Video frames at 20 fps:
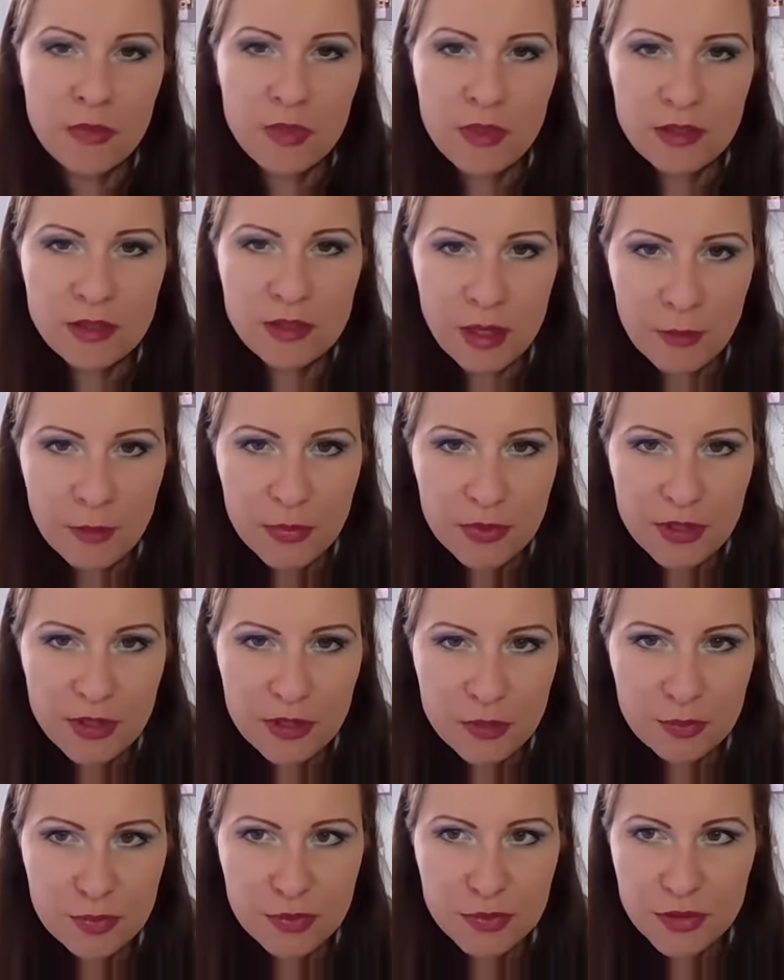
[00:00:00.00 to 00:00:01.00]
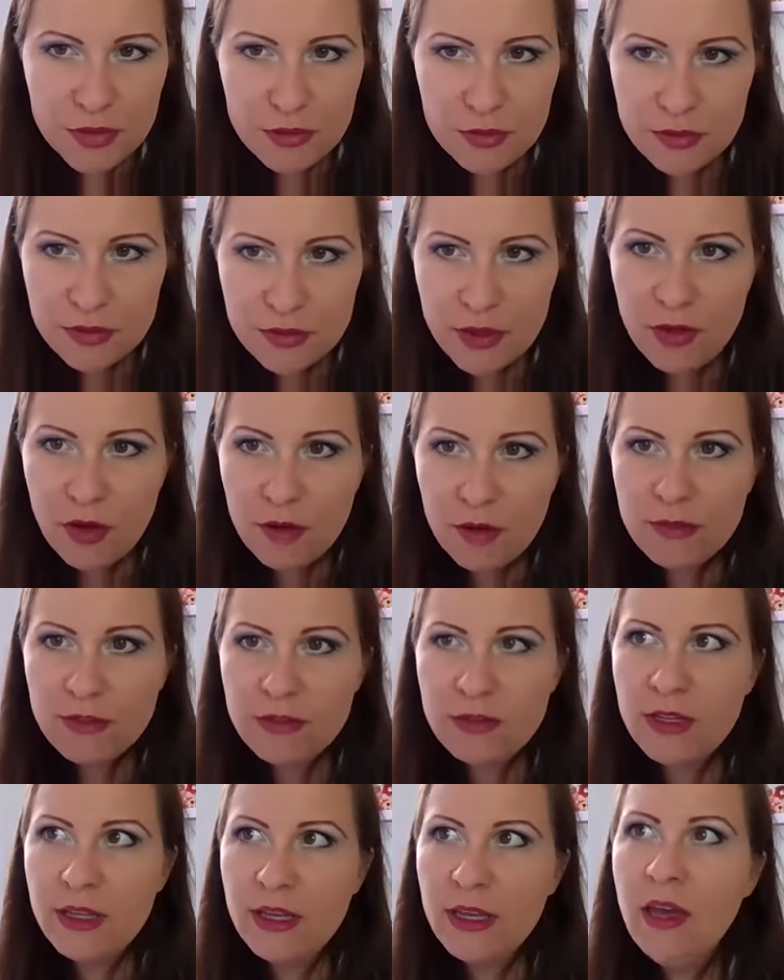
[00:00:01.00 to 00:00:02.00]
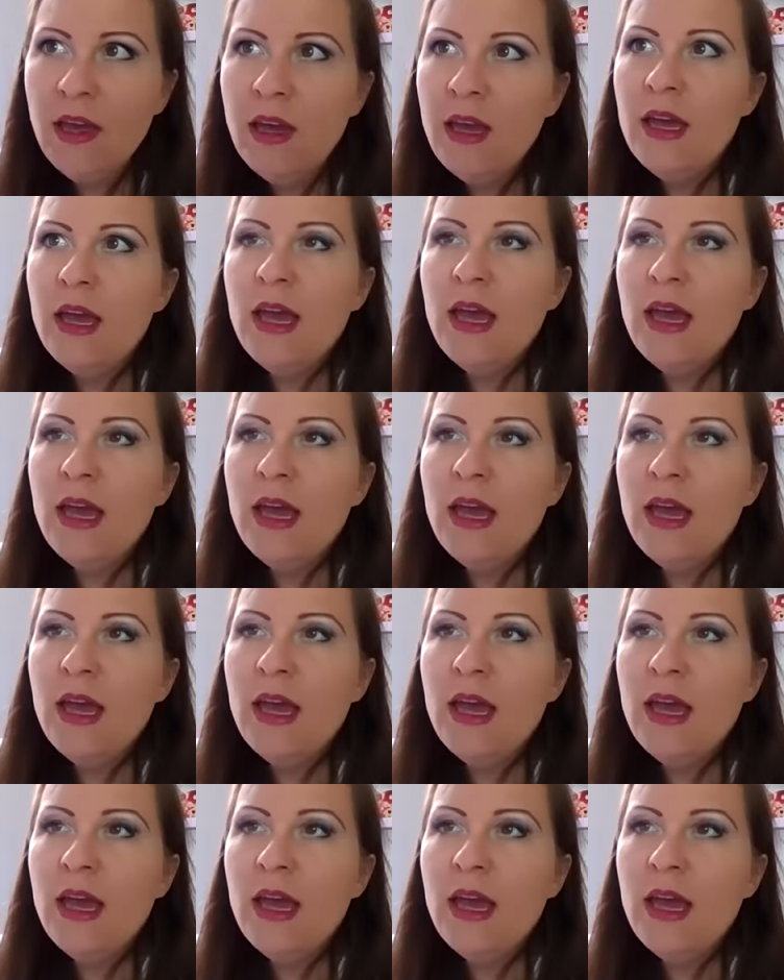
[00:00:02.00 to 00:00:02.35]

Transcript: this company is producing, obviously,